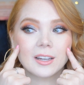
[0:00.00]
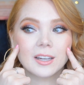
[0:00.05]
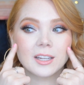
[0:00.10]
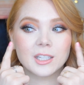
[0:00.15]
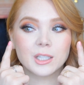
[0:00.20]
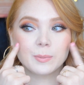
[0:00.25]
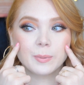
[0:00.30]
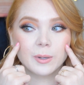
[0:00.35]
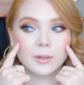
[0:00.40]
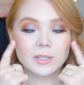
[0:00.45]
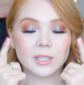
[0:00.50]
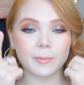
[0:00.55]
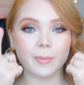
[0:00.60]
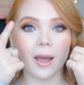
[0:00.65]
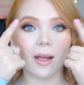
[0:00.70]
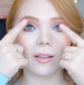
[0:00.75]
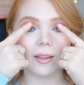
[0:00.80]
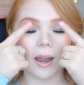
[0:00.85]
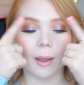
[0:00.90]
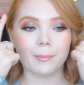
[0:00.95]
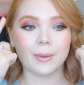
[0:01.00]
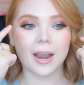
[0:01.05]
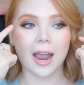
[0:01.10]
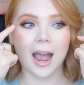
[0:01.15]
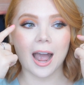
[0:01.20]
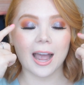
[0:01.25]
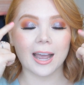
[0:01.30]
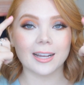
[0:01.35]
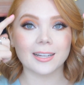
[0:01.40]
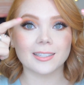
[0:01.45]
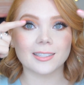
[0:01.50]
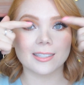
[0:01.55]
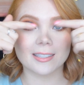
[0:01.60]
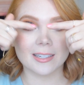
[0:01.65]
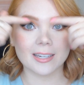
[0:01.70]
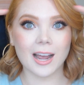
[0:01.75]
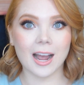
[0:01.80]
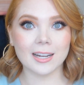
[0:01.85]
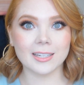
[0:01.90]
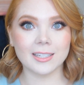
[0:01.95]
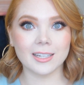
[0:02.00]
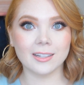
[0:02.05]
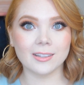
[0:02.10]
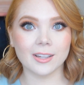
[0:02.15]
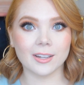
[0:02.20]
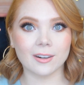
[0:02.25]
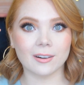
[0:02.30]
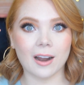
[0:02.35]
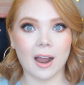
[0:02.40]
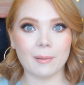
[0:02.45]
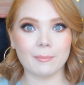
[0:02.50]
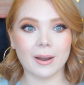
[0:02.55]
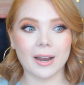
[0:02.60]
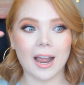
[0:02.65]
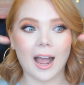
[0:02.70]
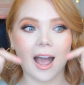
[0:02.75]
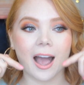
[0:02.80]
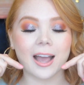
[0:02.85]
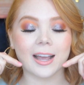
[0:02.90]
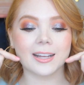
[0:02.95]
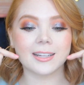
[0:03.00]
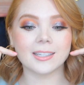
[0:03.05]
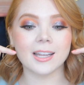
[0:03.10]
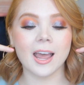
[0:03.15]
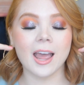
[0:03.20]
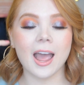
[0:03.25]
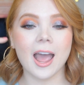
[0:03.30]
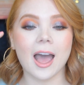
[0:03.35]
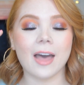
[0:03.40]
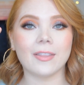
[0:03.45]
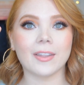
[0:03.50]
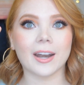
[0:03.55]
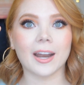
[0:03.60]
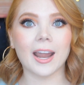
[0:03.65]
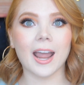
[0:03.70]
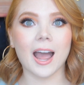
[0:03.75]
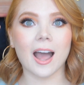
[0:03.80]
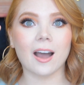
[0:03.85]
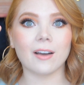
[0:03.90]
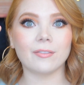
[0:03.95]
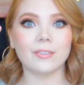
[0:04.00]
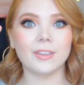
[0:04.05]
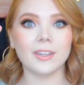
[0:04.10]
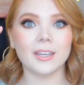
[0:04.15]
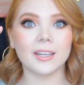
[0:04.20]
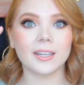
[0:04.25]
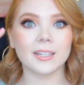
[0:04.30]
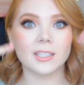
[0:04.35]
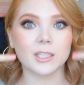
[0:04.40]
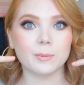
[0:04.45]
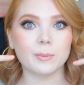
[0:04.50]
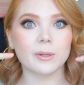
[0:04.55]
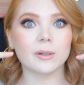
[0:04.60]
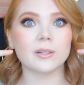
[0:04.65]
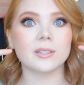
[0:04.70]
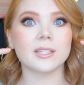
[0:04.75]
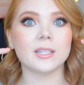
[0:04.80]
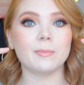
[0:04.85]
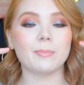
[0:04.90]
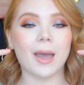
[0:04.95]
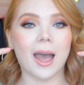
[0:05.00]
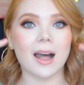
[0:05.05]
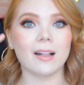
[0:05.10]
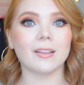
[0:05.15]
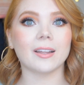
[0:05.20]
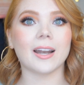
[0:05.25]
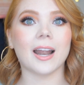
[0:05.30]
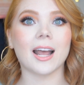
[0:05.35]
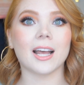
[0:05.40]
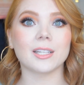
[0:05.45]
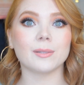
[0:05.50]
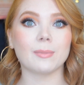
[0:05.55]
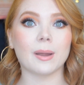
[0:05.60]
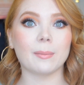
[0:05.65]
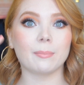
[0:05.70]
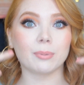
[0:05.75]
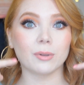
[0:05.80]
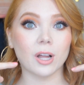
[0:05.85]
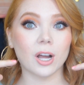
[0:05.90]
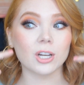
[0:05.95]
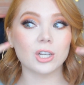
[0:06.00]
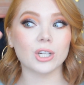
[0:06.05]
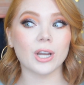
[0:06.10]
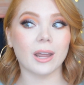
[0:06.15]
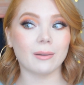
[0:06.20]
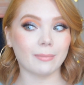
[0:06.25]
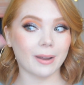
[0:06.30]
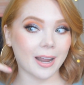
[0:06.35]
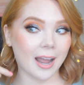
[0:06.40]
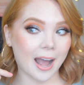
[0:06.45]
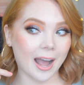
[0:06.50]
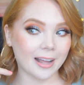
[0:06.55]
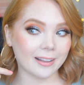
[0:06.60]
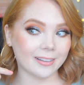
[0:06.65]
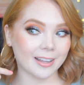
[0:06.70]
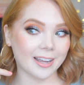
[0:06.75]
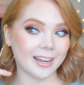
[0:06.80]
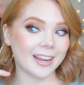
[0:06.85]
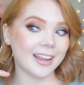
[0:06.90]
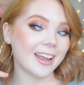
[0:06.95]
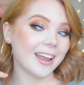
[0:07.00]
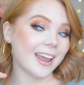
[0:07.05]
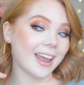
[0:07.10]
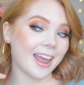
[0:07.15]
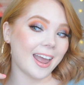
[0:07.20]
Conspiracy palette on my eyes, Tati glitter on my eyes, and then I have the Conspiracy palette as my blush and my highlight,